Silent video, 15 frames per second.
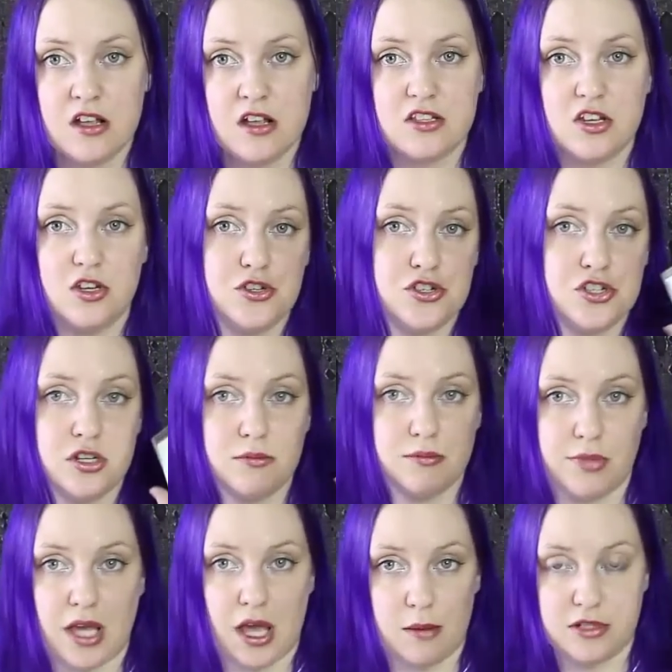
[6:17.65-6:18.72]
So you shouldn't
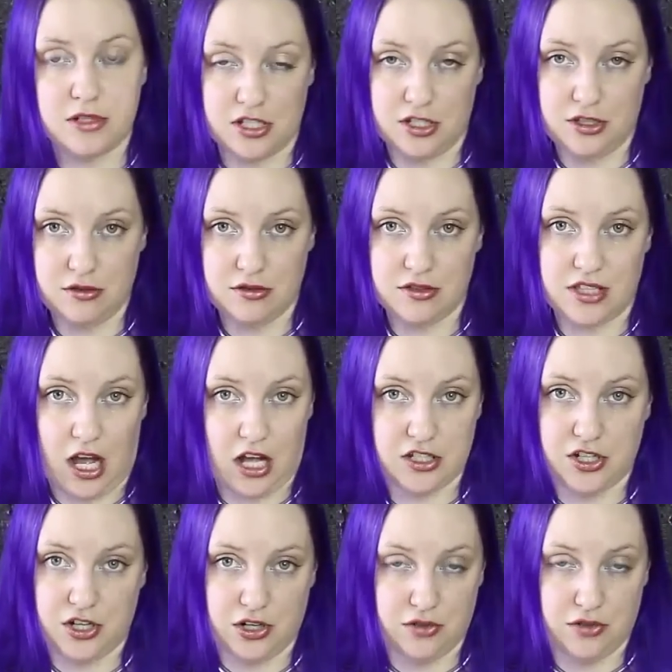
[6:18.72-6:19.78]
be able to use that
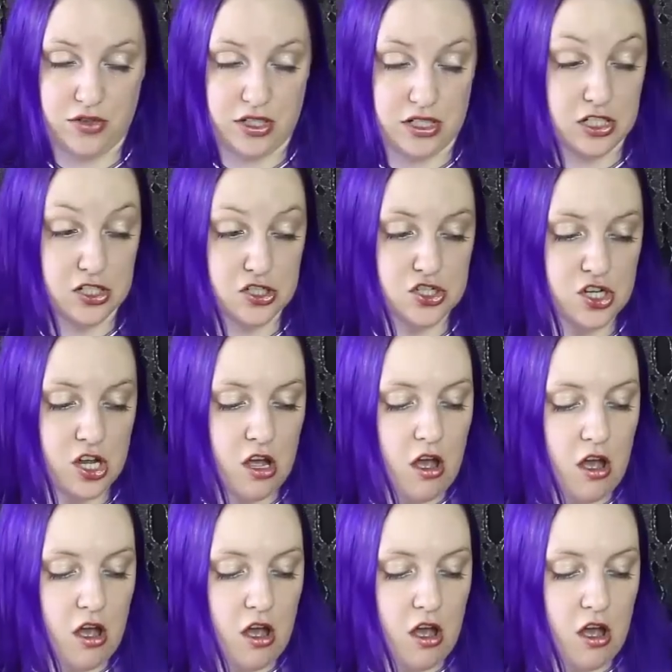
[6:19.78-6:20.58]
to your advantage.